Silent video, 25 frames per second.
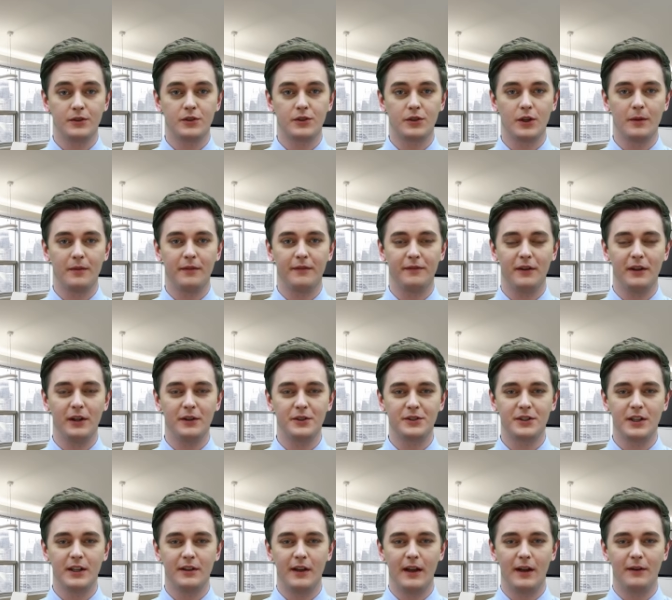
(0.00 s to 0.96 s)
So,
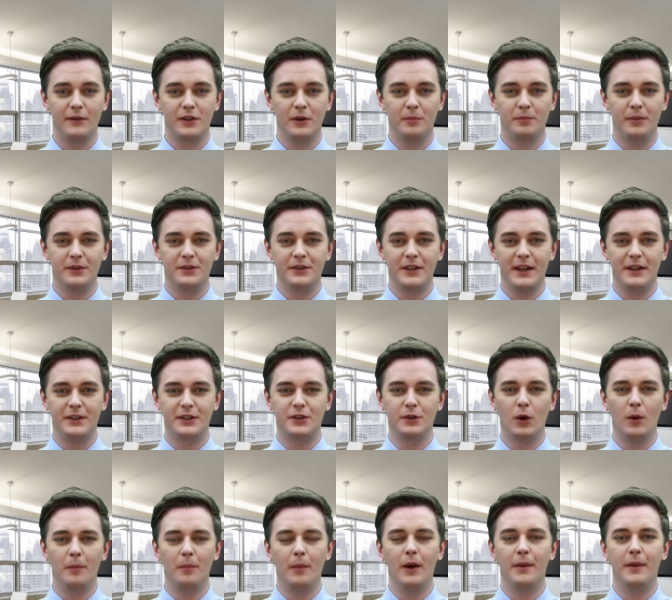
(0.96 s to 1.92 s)
first, you have to
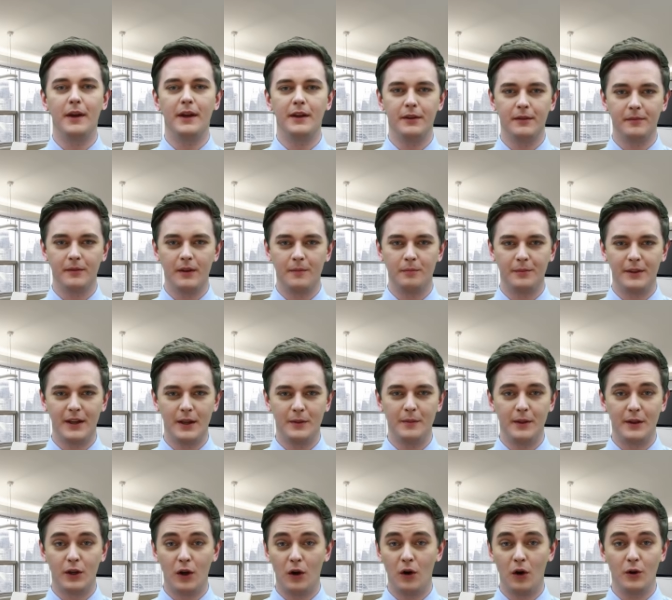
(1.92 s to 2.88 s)
protect your money.
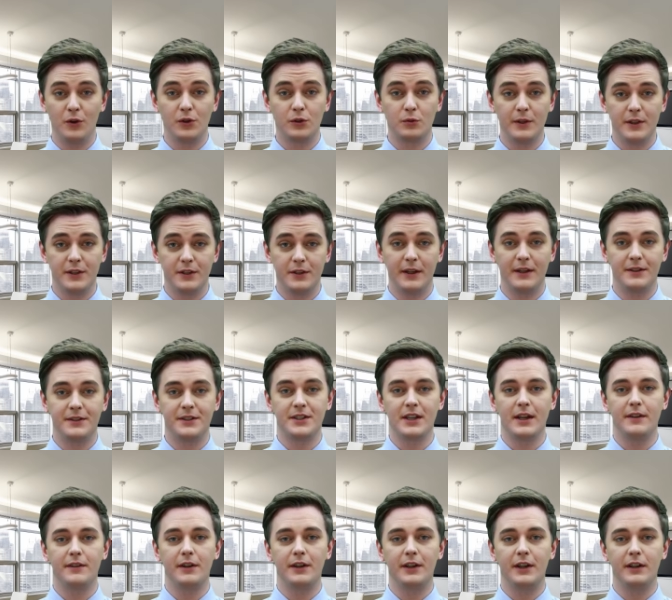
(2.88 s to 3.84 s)
In the course, we see
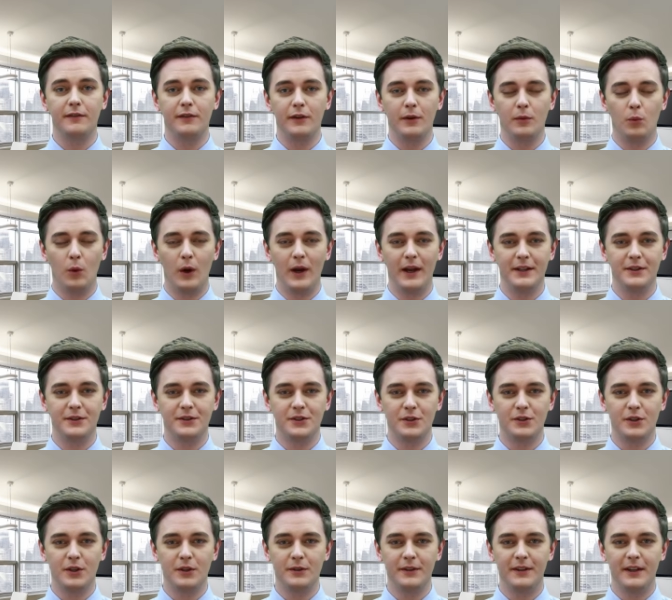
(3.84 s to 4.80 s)
seven different ways
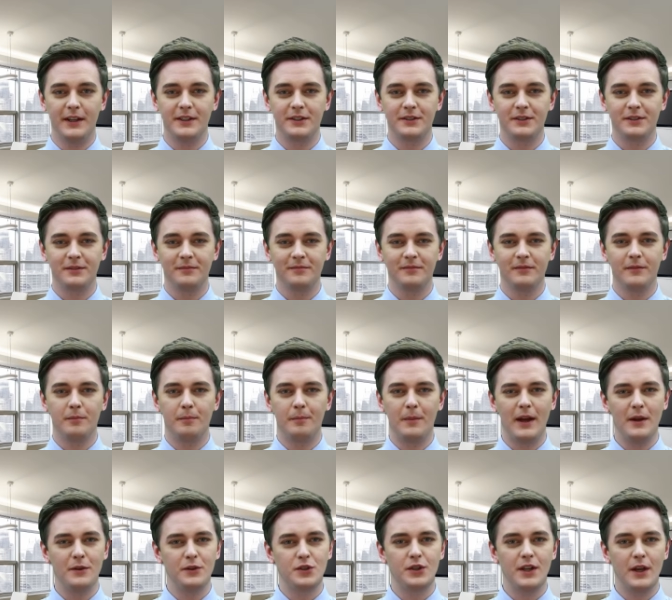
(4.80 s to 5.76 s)
to do this.
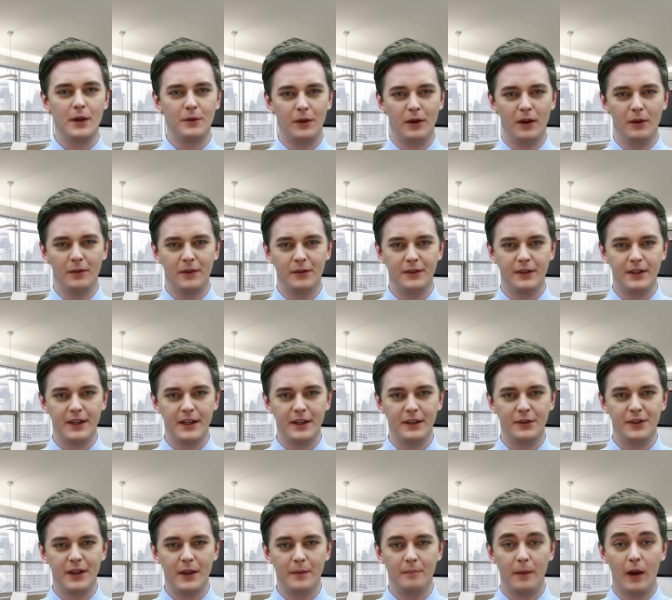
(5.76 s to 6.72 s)
In general,
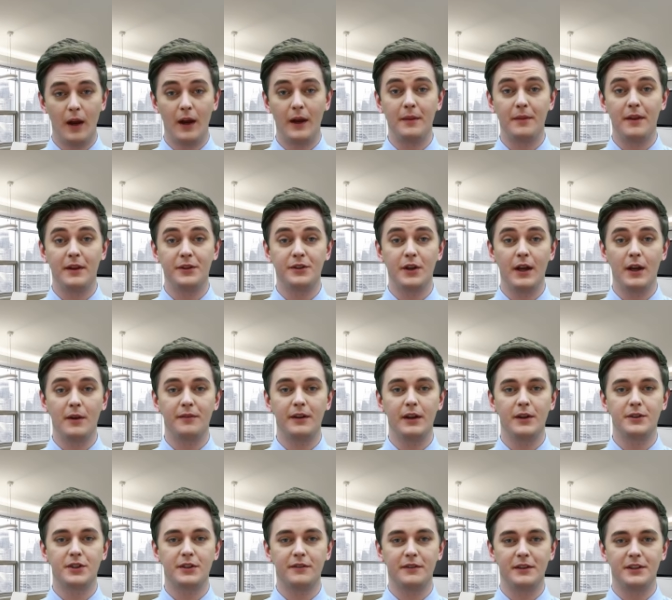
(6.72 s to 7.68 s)
keep in mind that
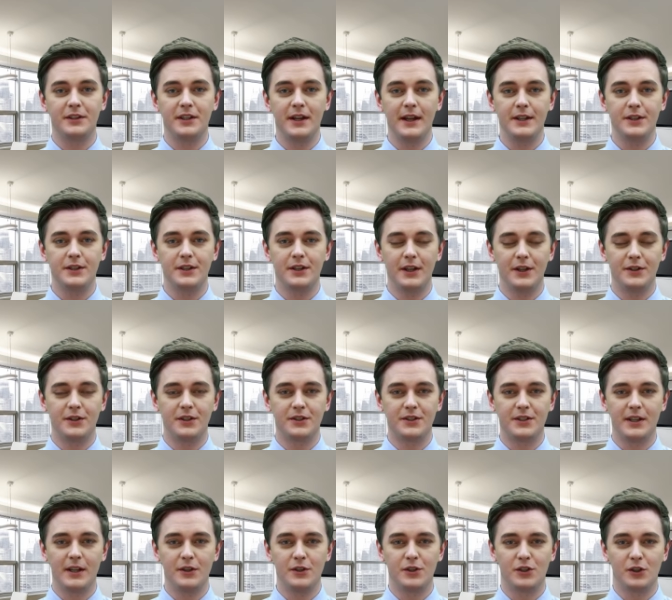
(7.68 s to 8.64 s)
diversification is
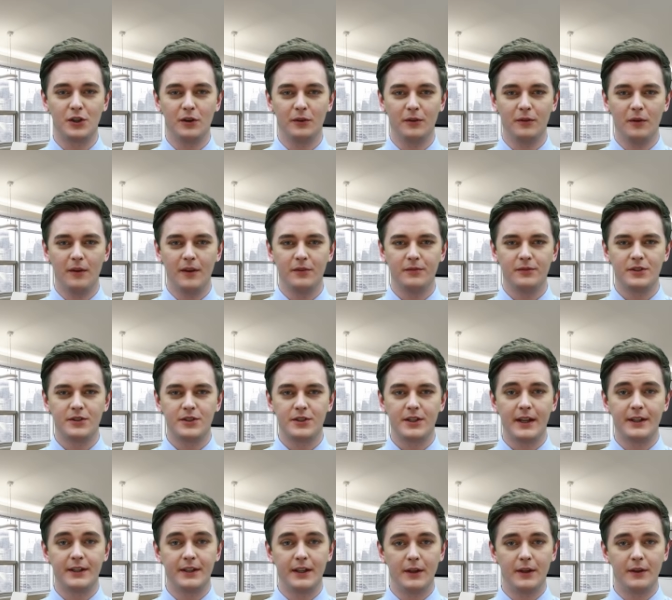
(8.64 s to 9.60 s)
essential.
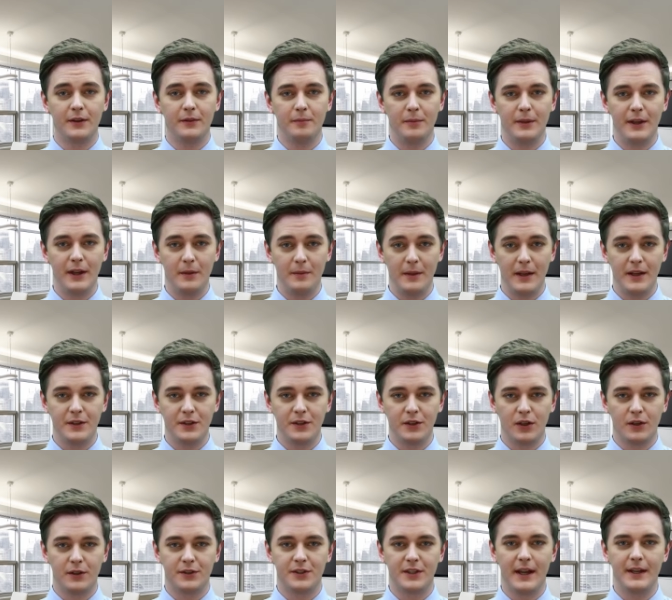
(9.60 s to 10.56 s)
Second, you need
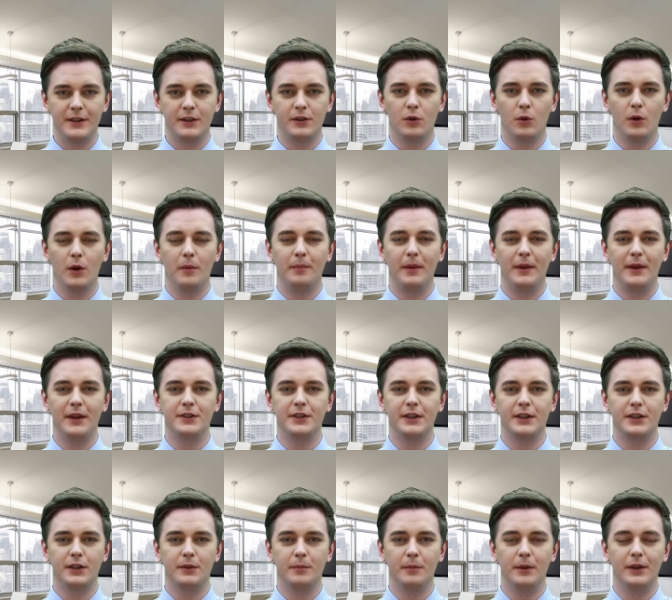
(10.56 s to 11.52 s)
to protect your
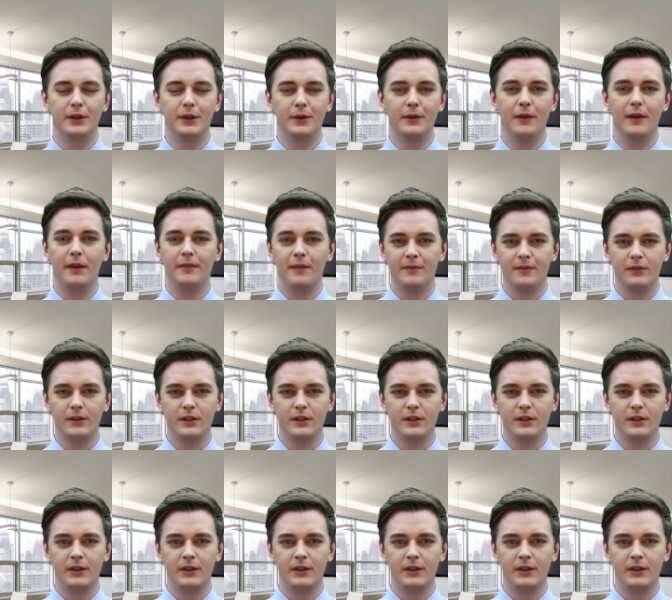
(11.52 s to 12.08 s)
ability to move.